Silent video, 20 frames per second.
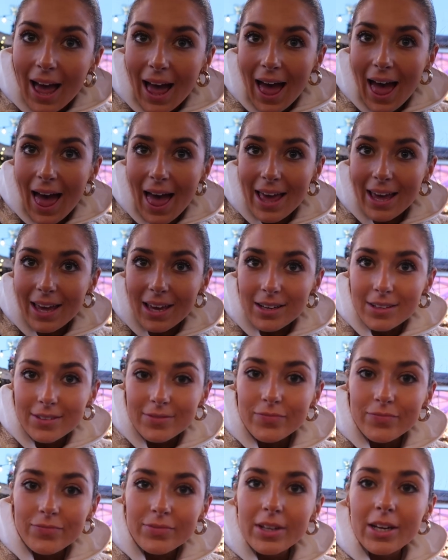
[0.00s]
Hey.
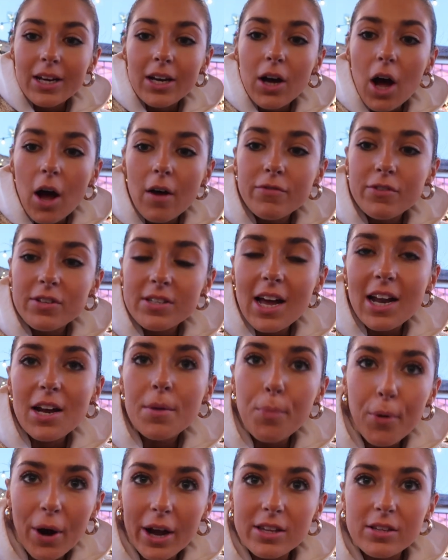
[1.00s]
I've just had
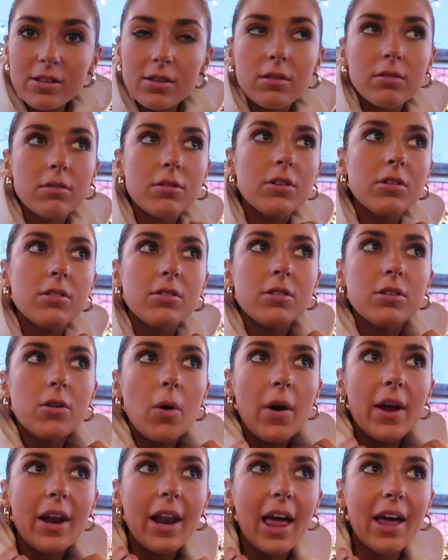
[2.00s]
a pretzel. It's
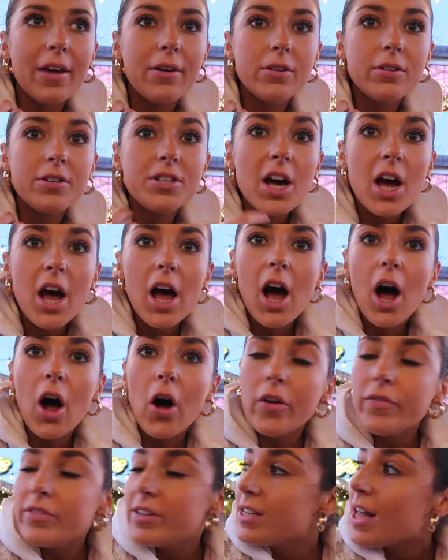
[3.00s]
quite layered.
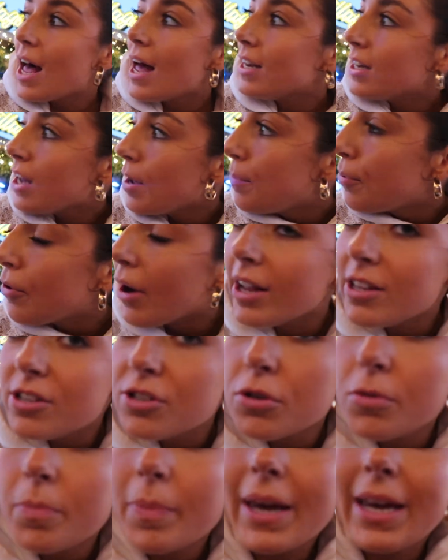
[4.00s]
I've just had a
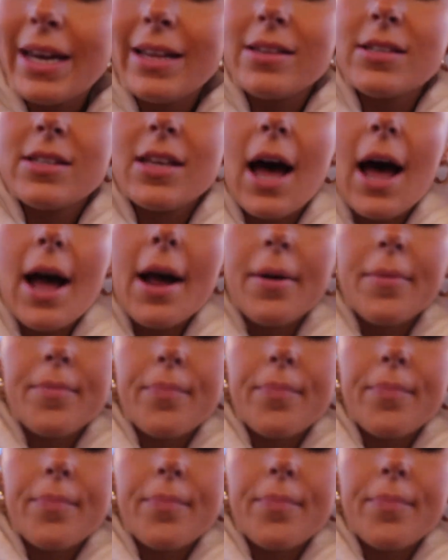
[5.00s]
pretzel pizza